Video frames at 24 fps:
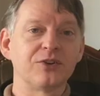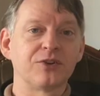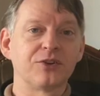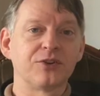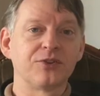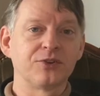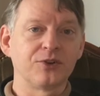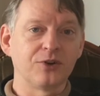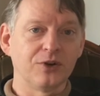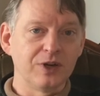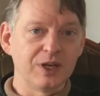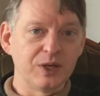
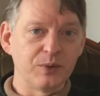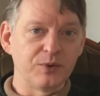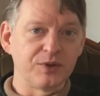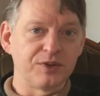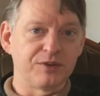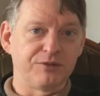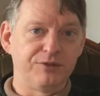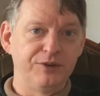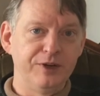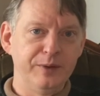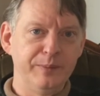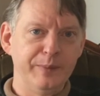certainly was a
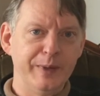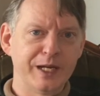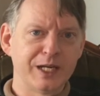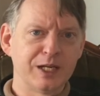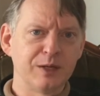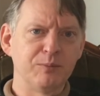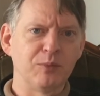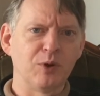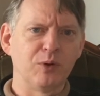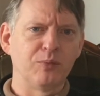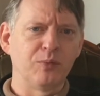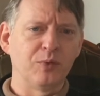Freemason,
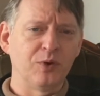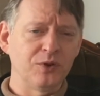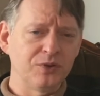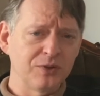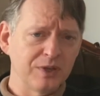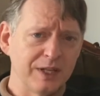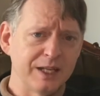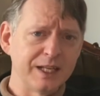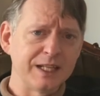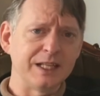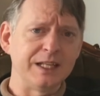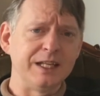but most
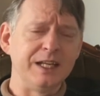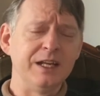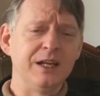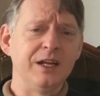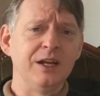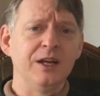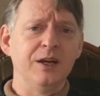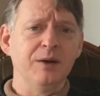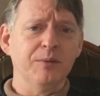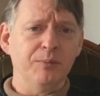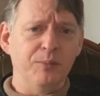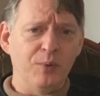likely
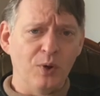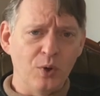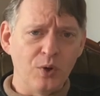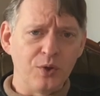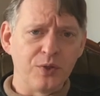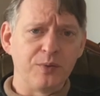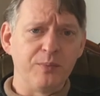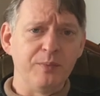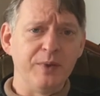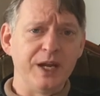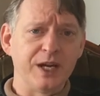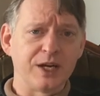
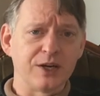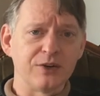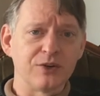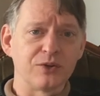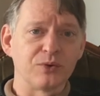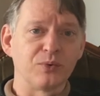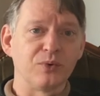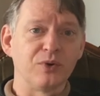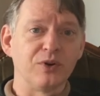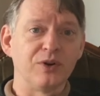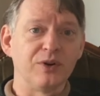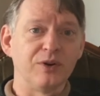both makers
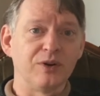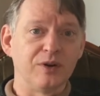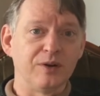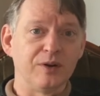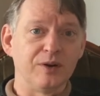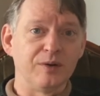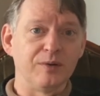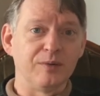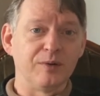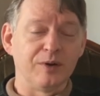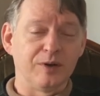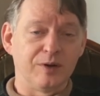were
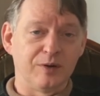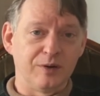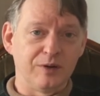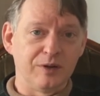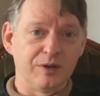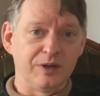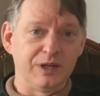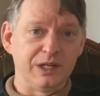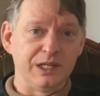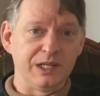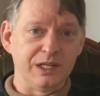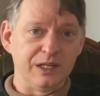um, uh,
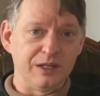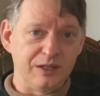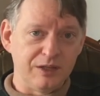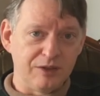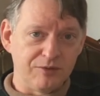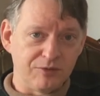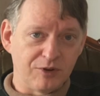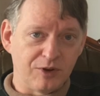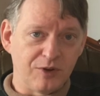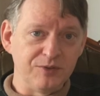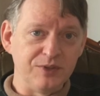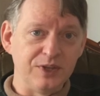
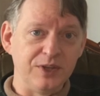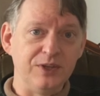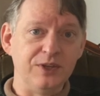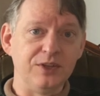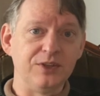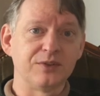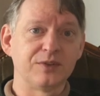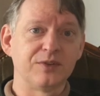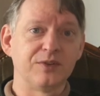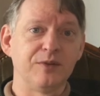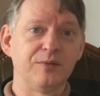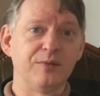involved in
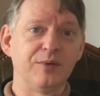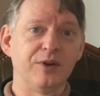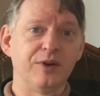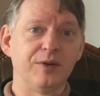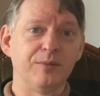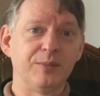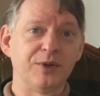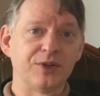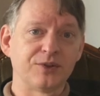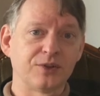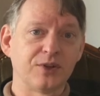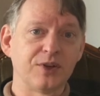these uh,
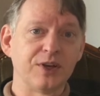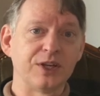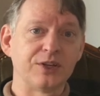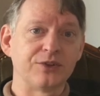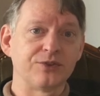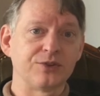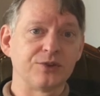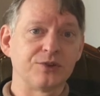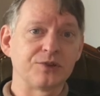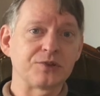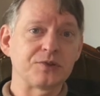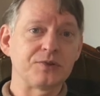Masonic
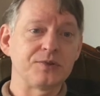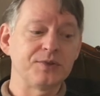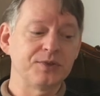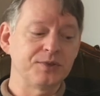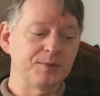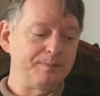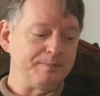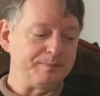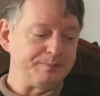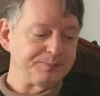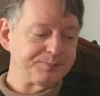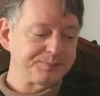circles.
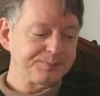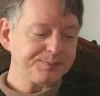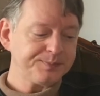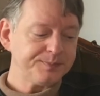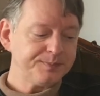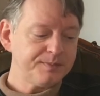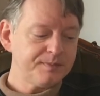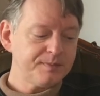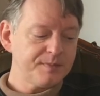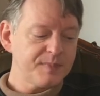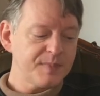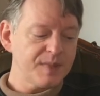
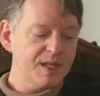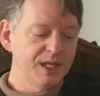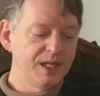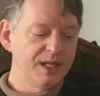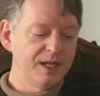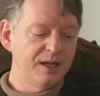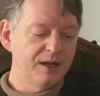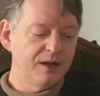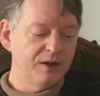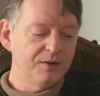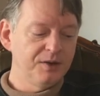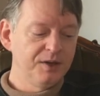
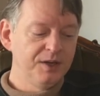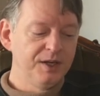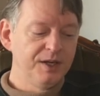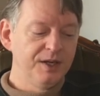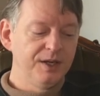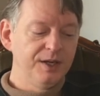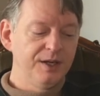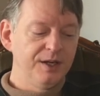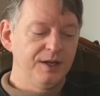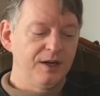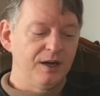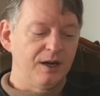Now,
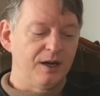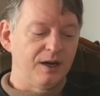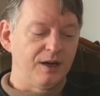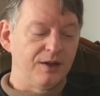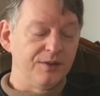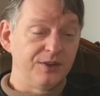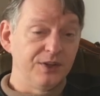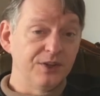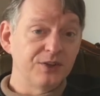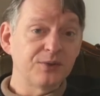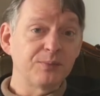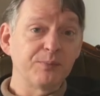uh,
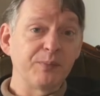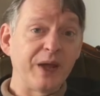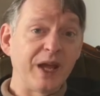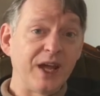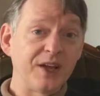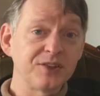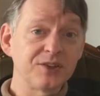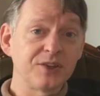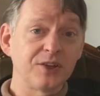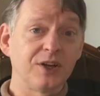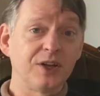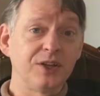this
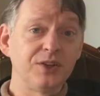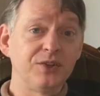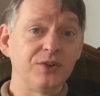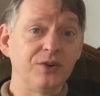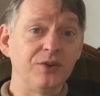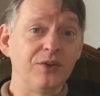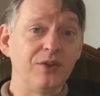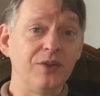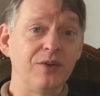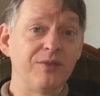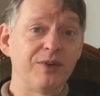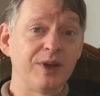passed on through
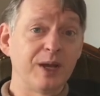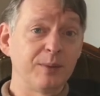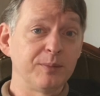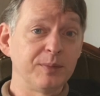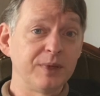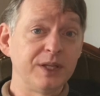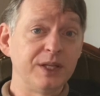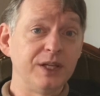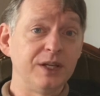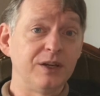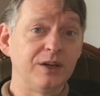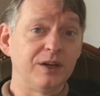the
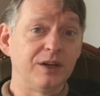family